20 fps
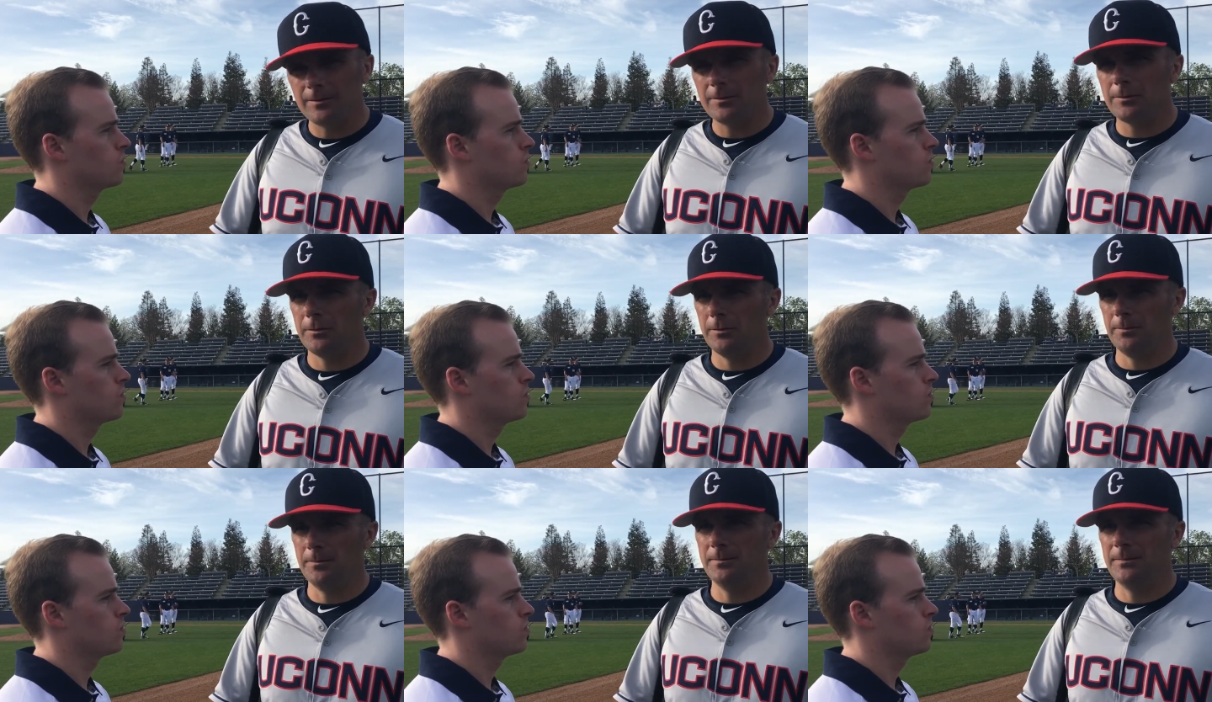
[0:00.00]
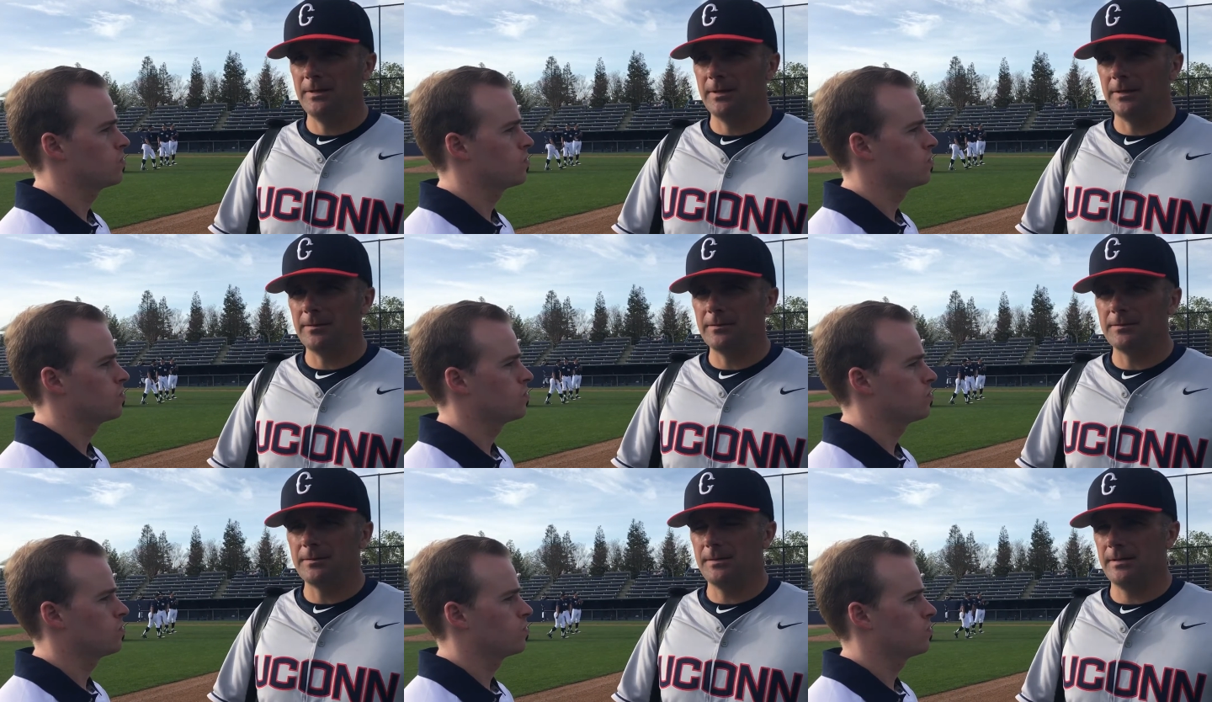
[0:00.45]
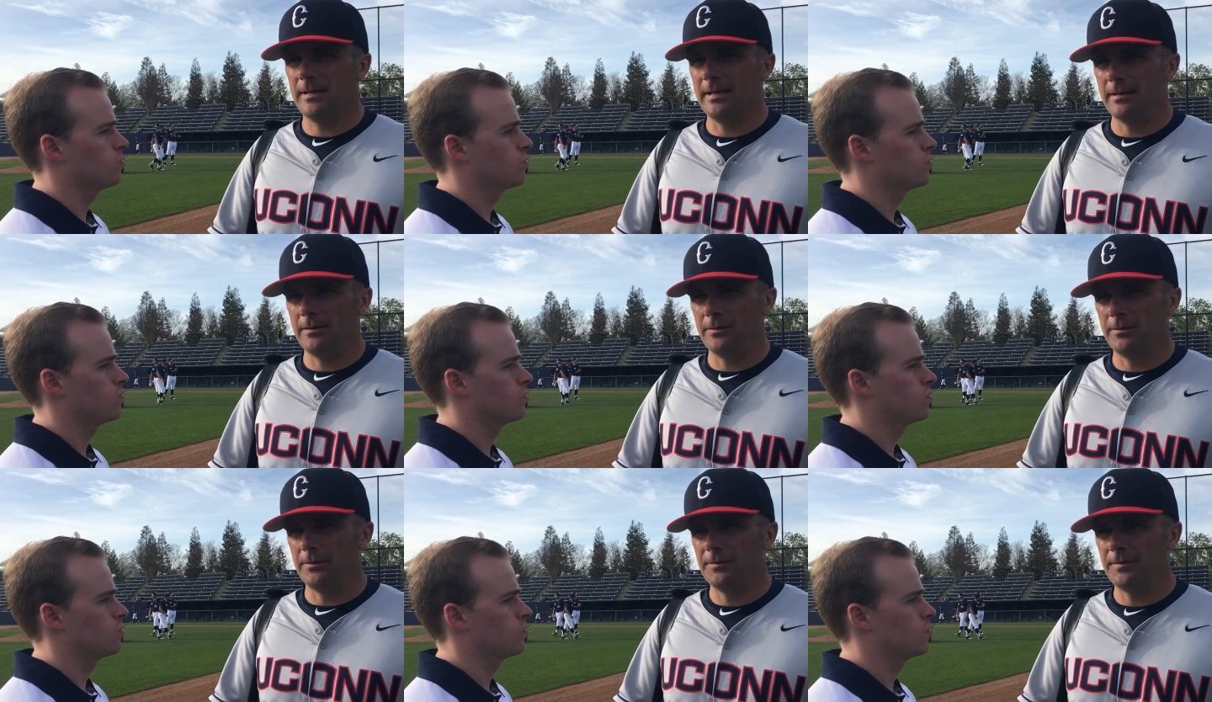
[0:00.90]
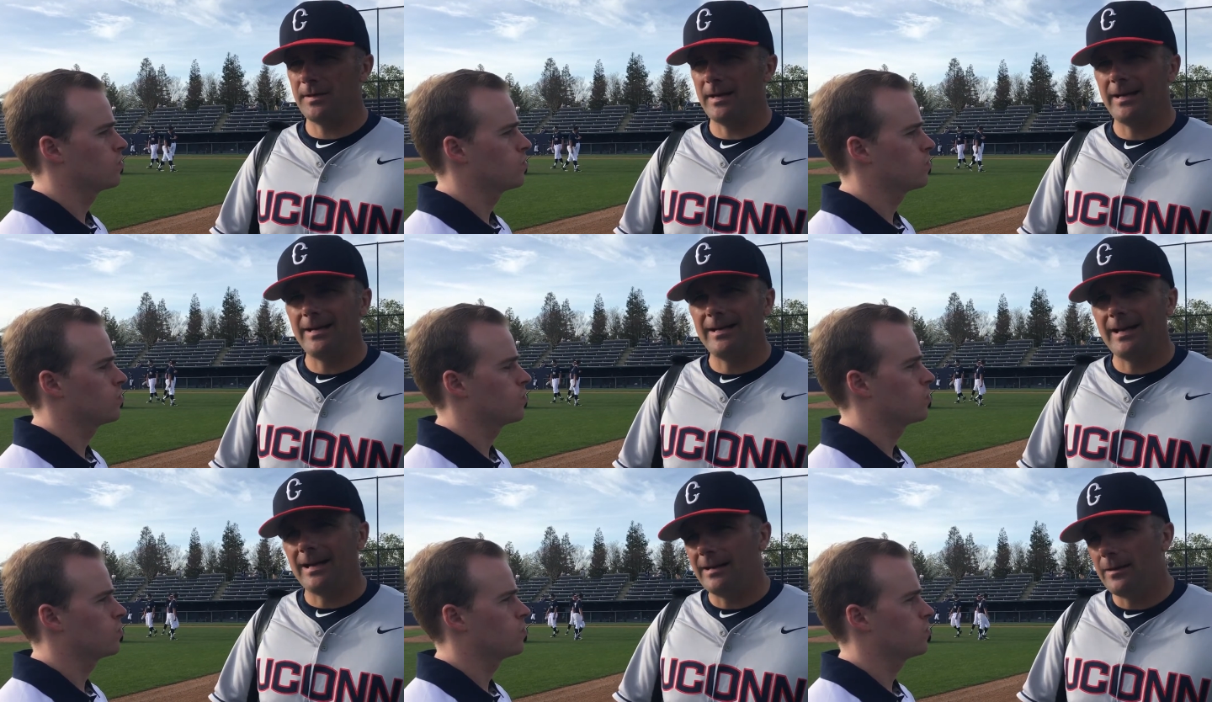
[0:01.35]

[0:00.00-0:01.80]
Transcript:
Speaker 1: a little, you know, got a little tight.